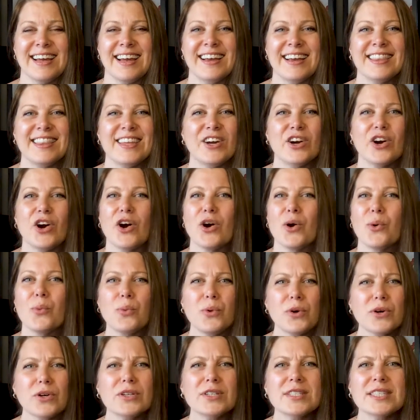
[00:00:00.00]
There are
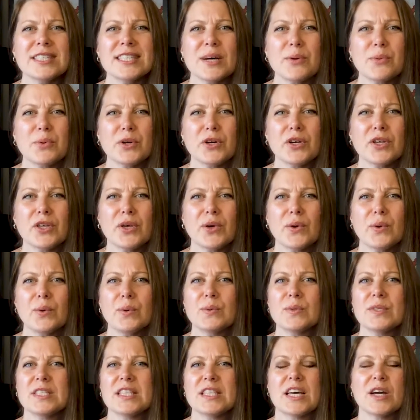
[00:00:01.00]
words that were
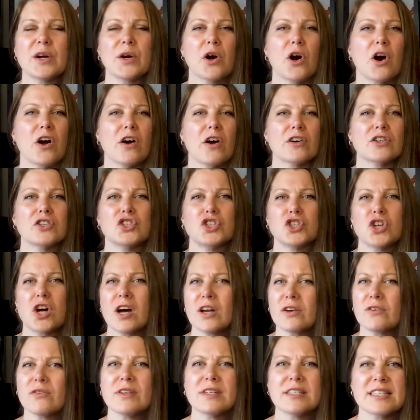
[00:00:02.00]
used, there are
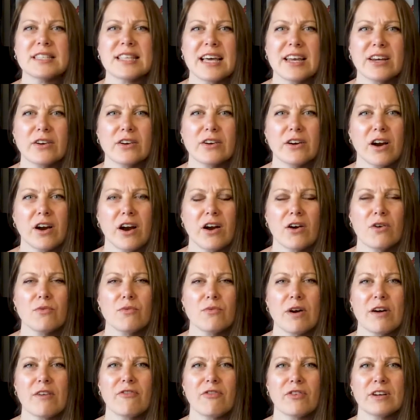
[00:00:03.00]
genres that are
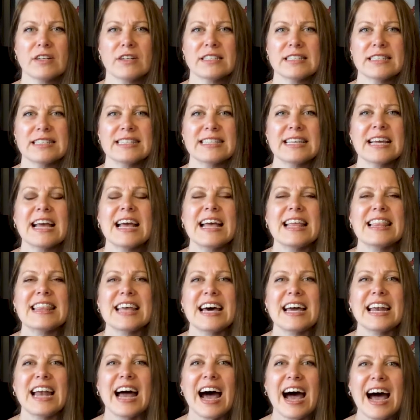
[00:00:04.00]
referenced
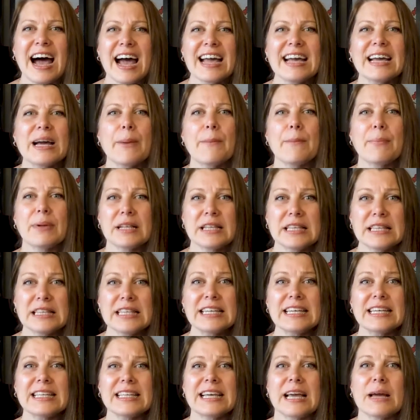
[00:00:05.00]
that I
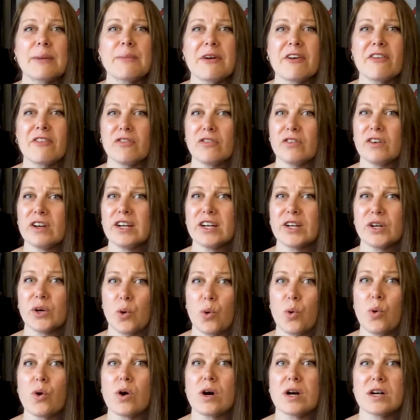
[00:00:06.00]
completely, at my very
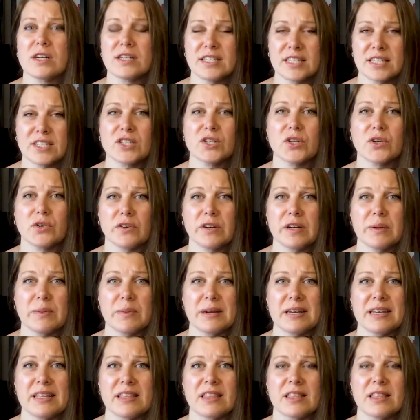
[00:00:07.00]
core, disagree with.